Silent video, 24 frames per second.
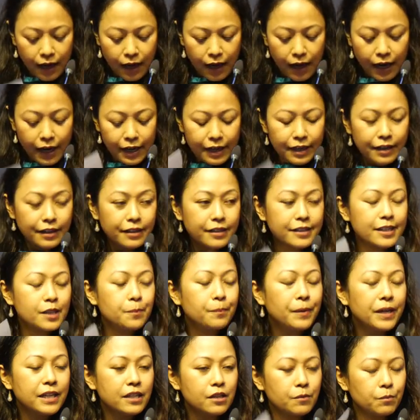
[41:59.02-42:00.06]
I
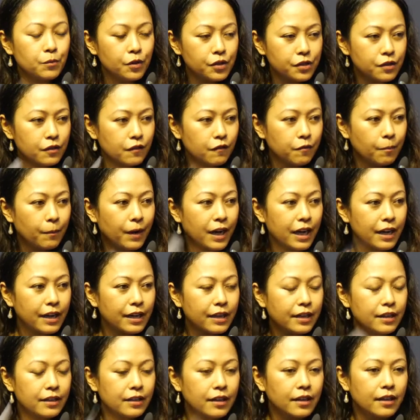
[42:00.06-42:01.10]
spent most of
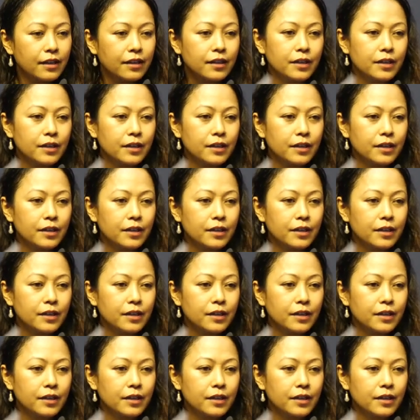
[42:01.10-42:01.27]
my